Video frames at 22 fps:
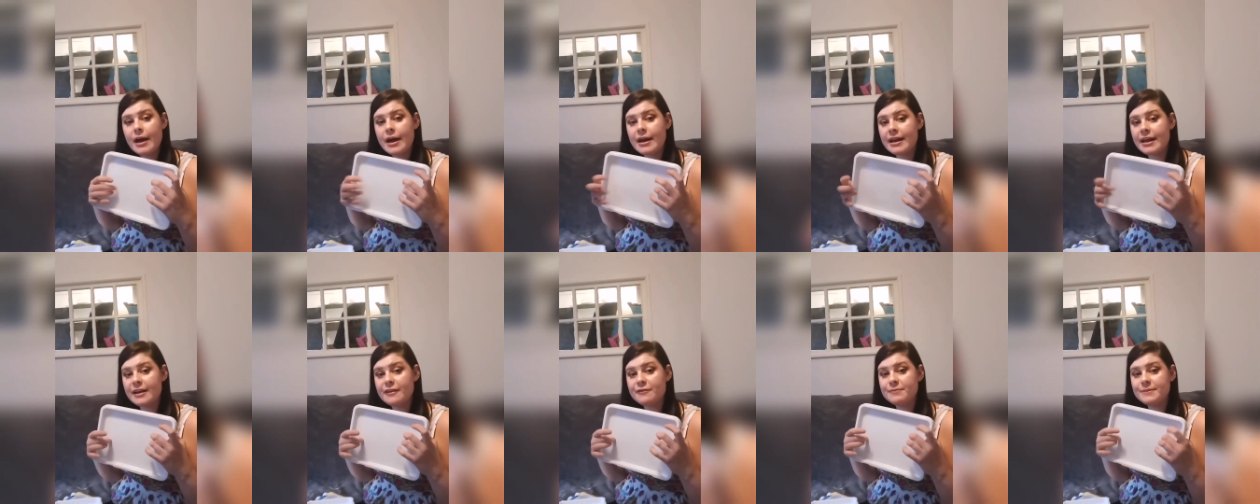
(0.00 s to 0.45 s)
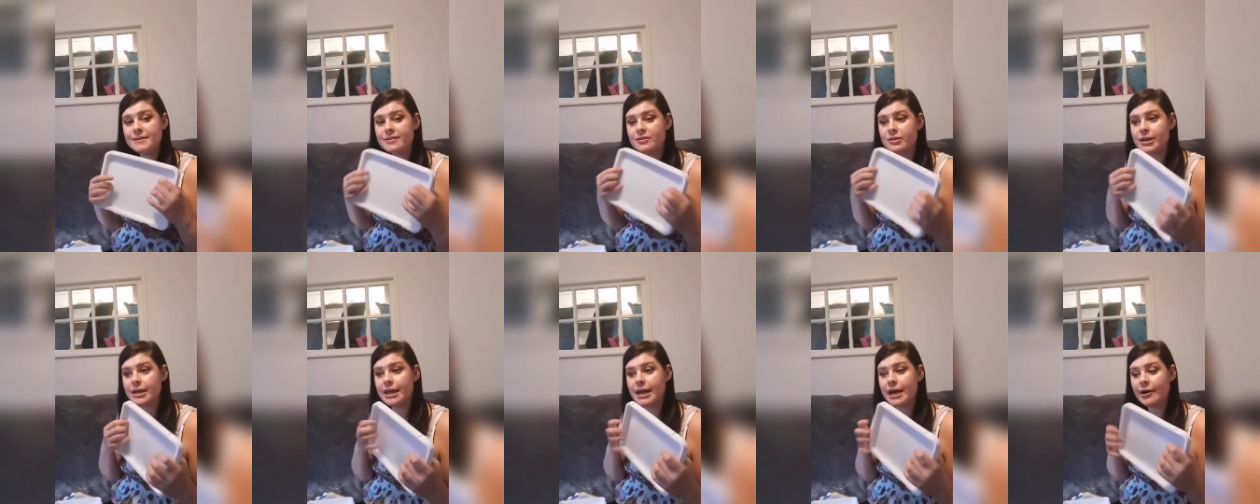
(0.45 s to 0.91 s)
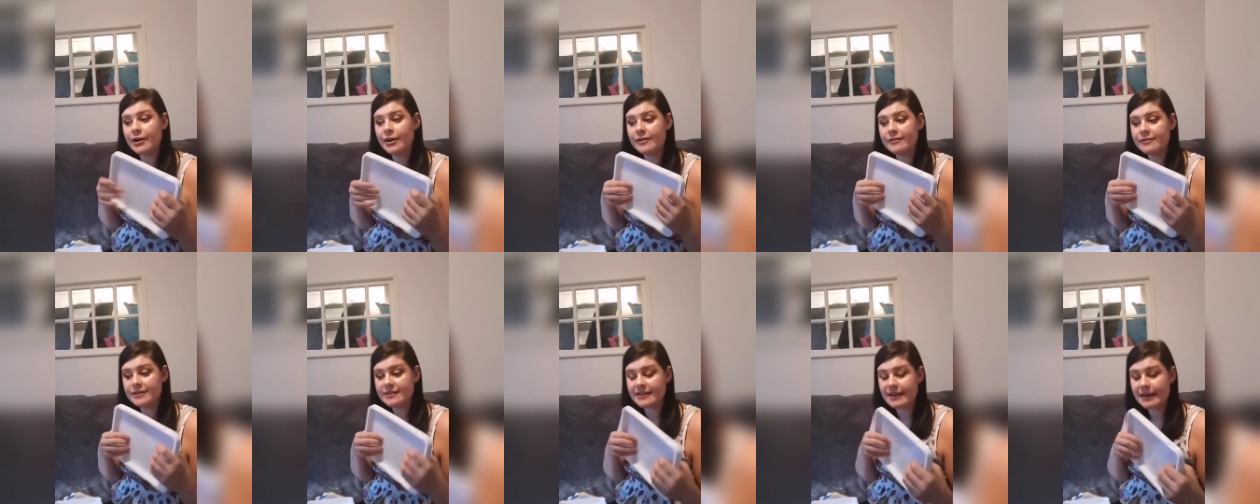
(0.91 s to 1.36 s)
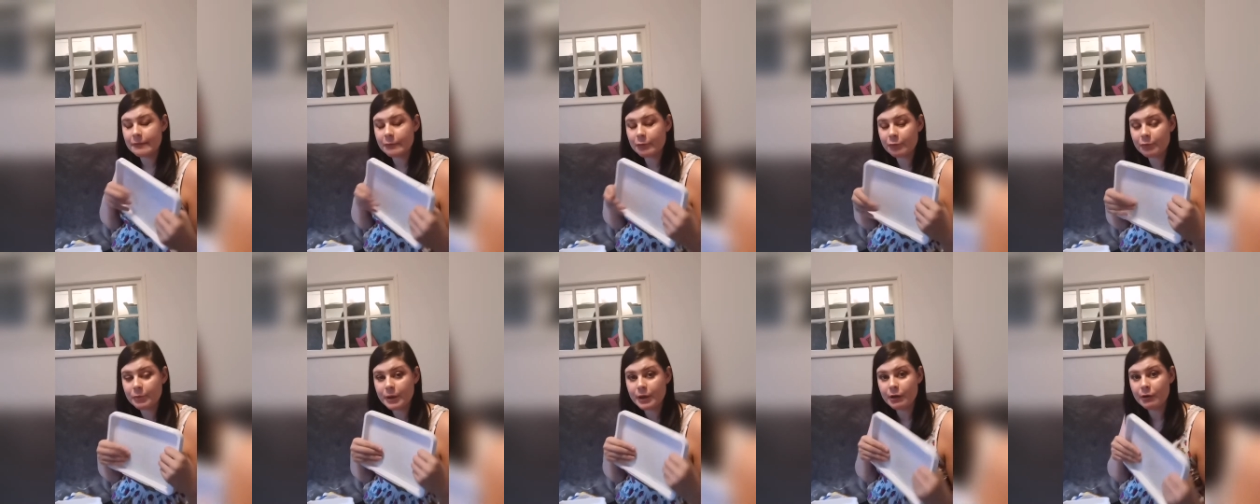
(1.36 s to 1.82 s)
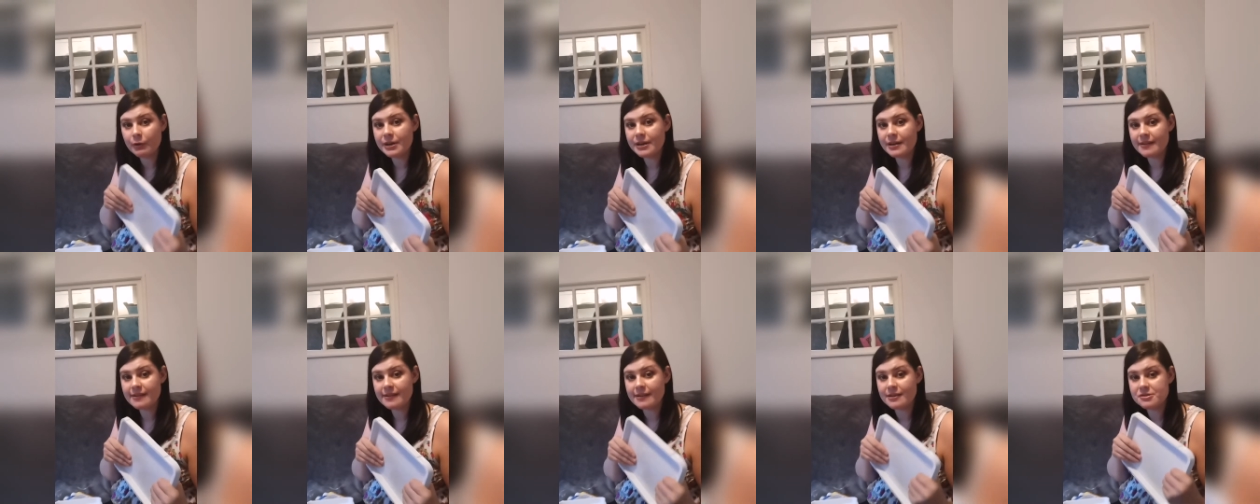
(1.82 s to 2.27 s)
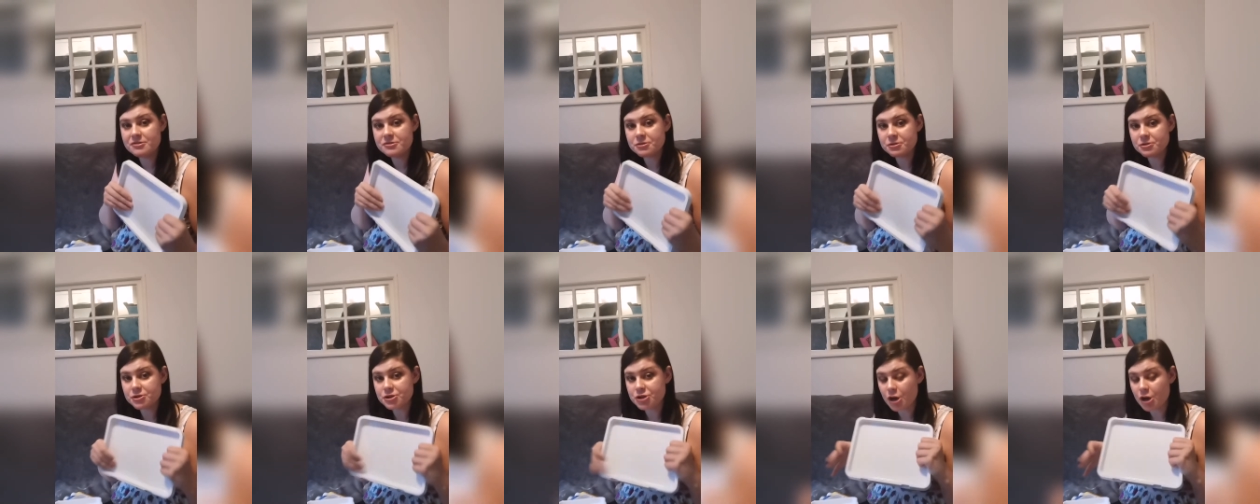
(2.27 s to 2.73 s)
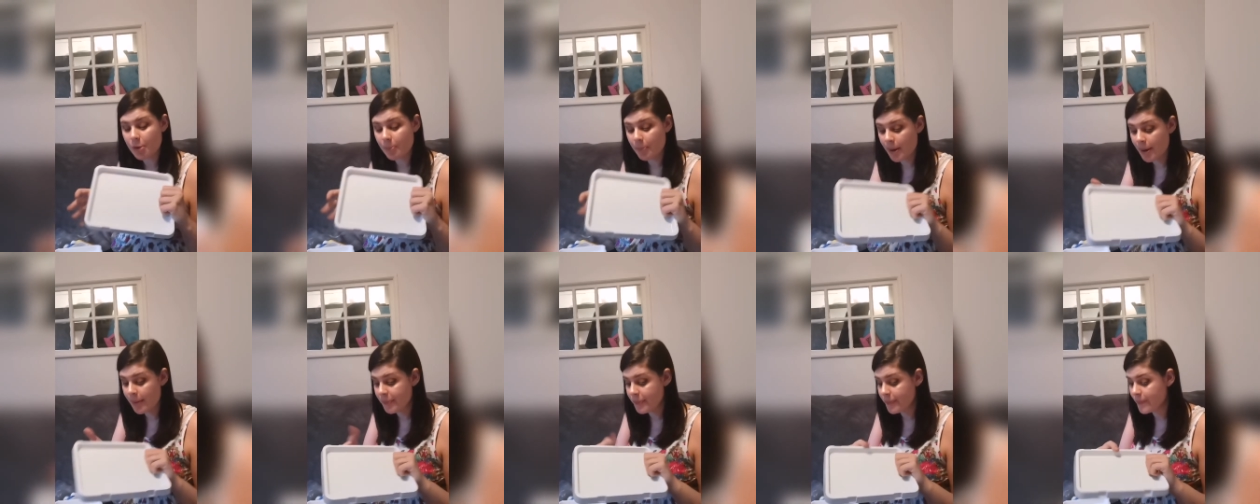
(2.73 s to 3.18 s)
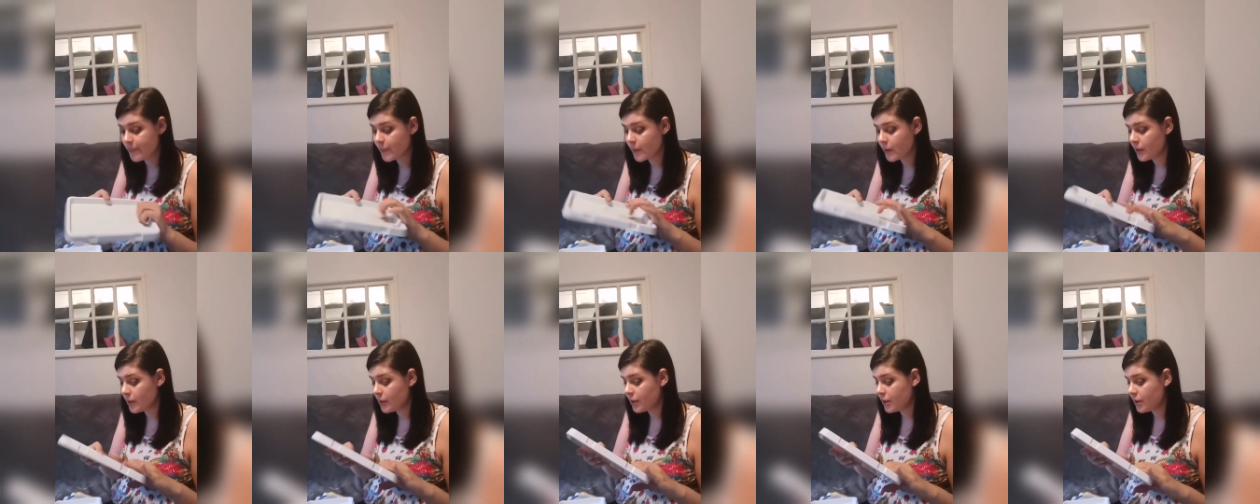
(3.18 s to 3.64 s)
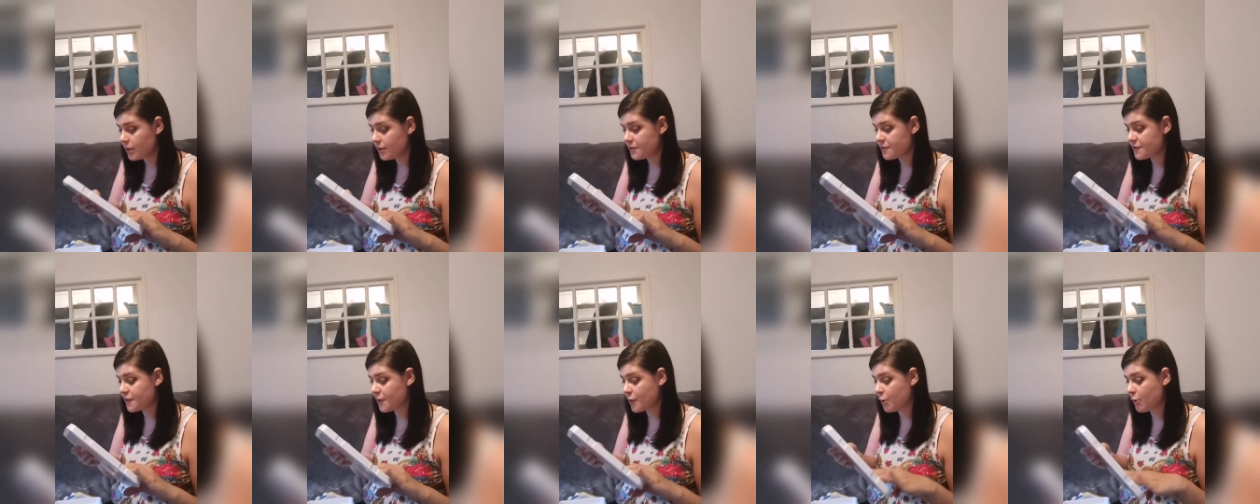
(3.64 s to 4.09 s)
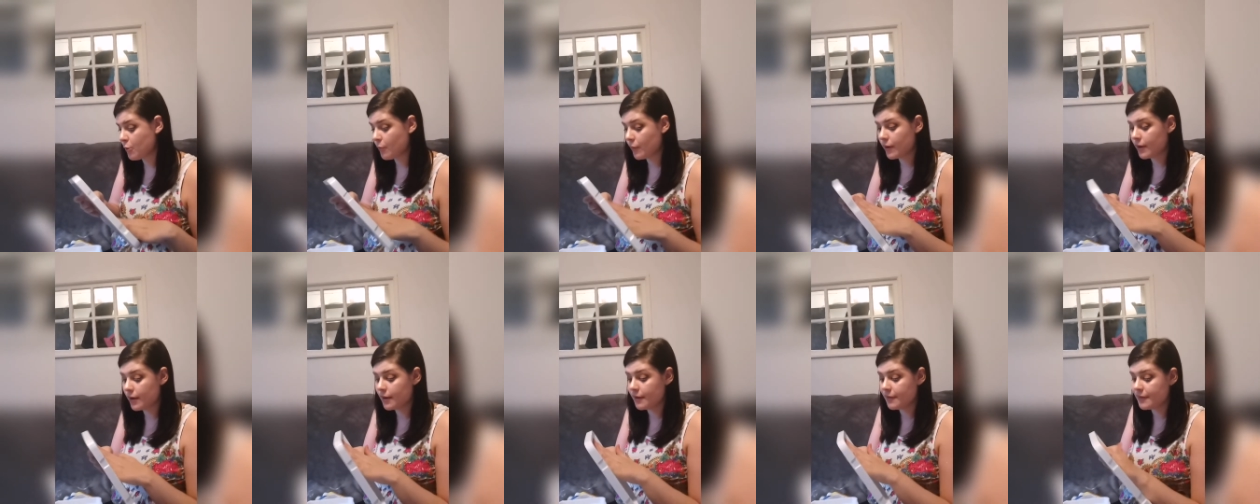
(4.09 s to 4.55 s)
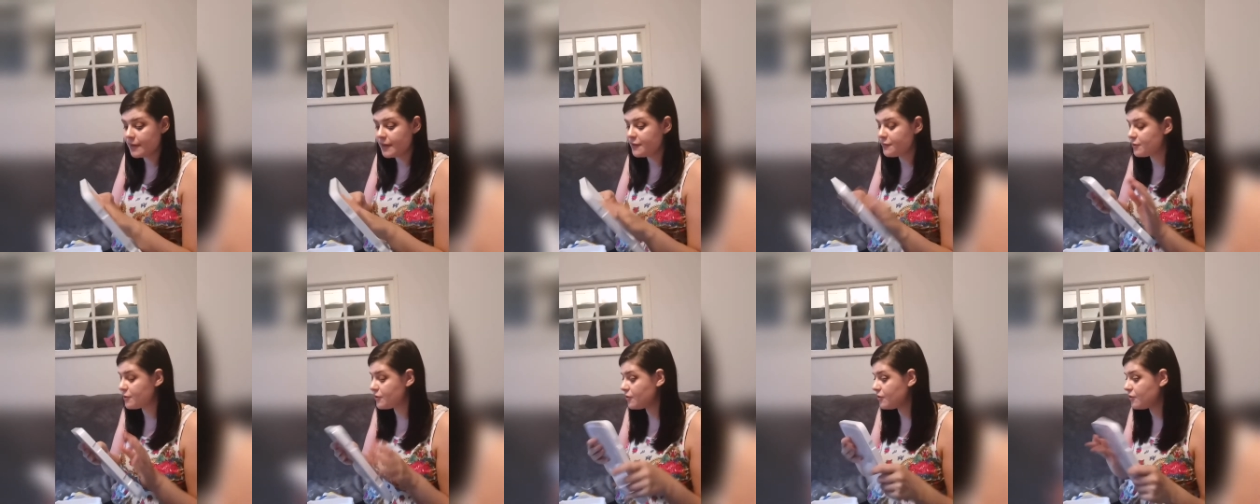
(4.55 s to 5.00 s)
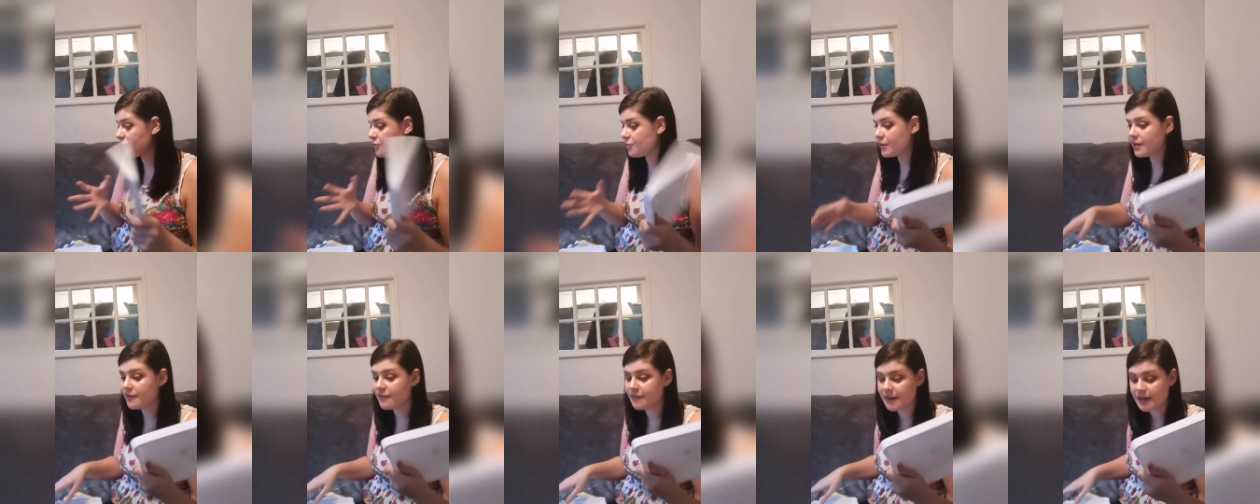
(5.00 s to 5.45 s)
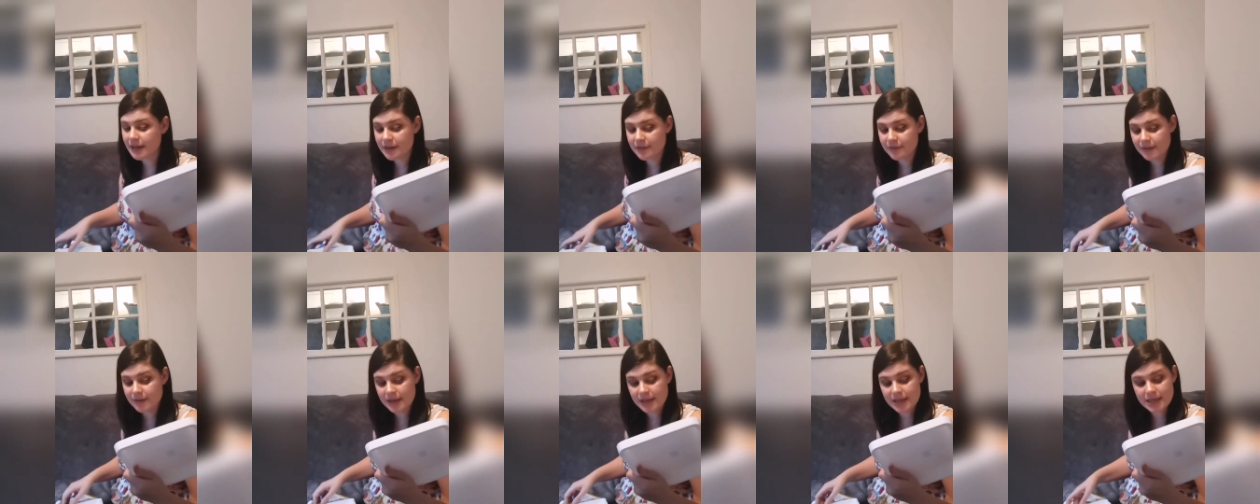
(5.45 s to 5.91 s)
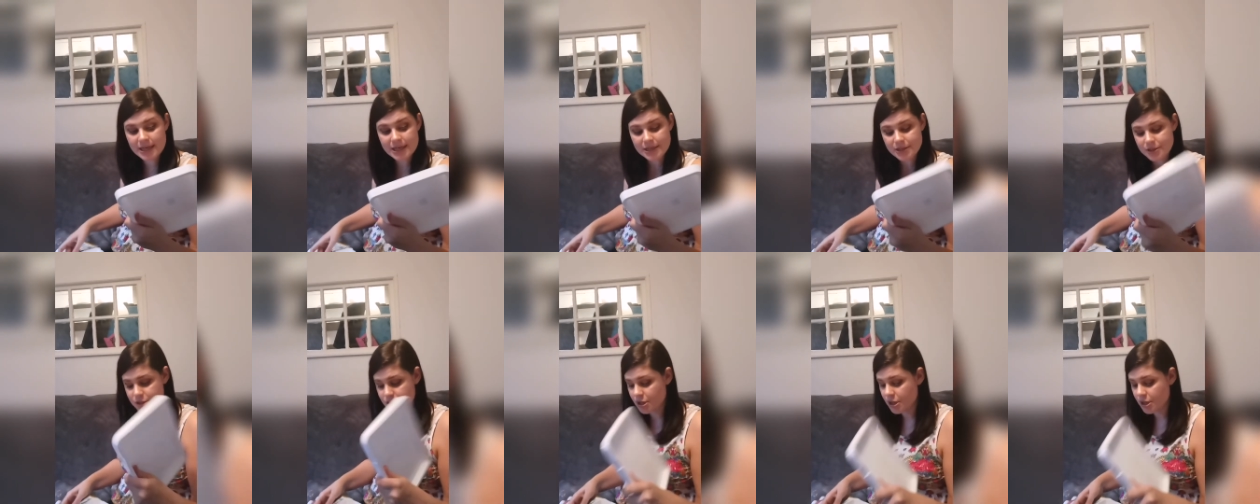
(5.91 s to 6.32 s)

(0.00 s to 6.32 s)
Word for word: and I have been looking out every time I've been going essential shopping. So these were two twenty-five each.